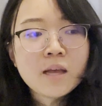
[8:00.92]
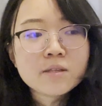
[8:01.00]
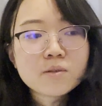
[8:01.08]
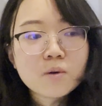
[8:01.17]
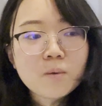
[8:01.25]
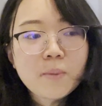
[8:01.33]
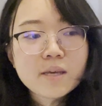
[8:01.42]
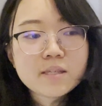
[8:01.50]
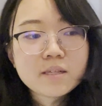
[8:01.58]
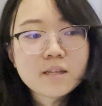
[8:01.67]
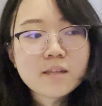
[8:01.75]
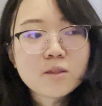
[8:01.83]
so
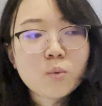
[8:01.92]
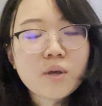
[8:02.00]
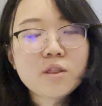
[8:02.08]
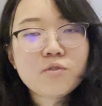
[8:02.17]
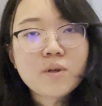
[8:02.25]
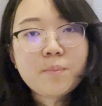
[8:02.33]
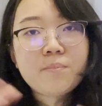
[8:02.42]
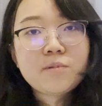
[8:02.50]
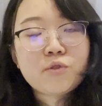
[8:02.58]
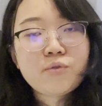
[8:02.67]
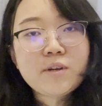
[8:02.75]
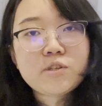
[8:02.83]
basically doing
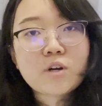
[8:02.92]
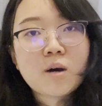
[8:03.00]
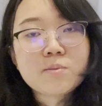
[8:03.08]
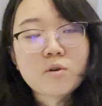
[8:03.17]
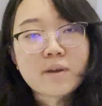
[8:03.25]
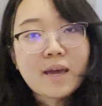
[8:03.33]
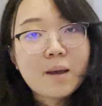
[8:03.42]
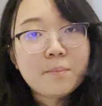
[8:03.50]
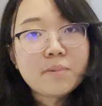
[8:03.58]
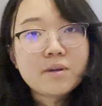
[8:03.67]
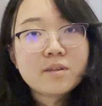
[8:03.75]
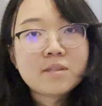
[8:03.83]
three jobs on
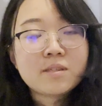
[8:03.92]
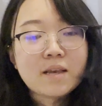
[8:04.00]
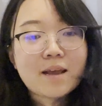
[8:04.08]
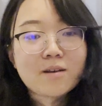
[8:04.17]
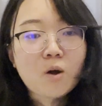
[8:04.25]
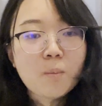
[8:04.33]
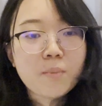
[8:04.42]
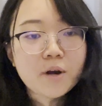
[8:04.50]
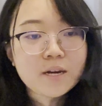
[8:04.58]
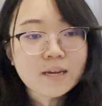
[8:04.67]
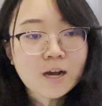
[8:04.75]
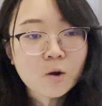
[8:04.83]
campus and not
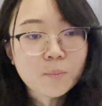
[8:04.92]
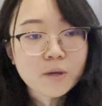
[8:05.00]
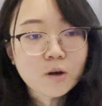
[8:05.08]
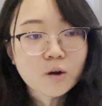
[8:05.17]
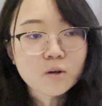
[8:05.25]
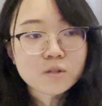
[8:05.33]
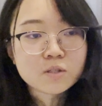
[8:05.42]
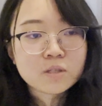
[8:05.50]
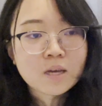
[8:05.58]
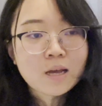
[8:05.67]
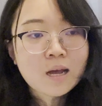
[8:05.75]
burning out, because